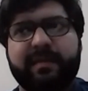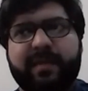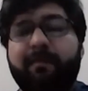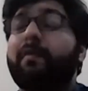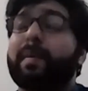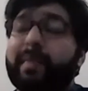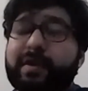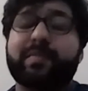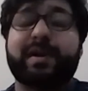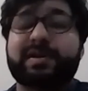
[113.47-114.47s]
women to
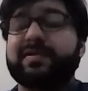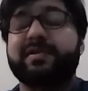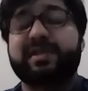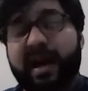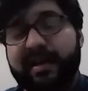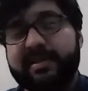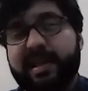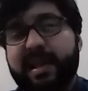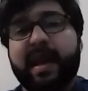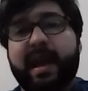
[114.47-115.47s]
pursue science,
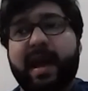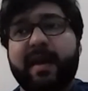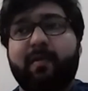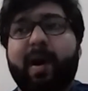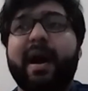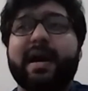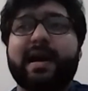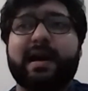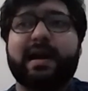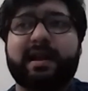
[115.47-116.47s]
and
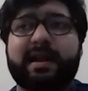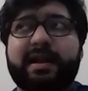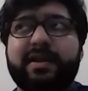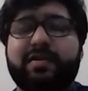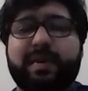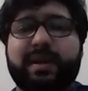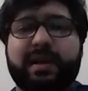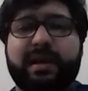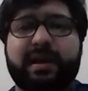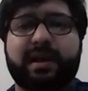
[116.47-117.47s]
why they need to
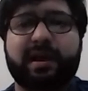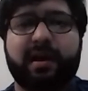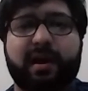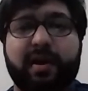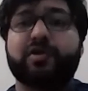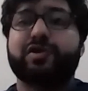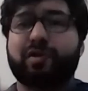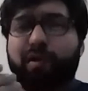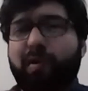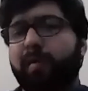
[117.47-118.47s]
be close
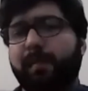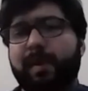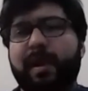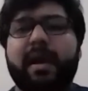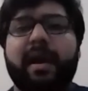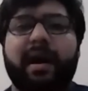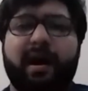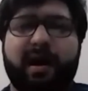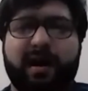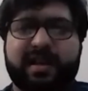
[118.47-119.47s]
to home,
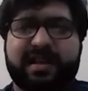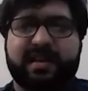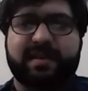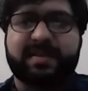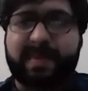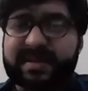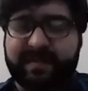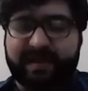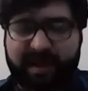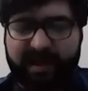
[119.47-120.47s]

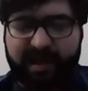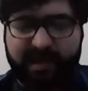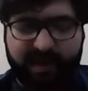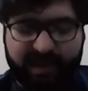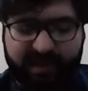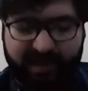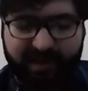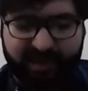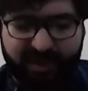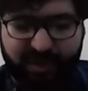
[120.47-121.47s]
specifically when it comes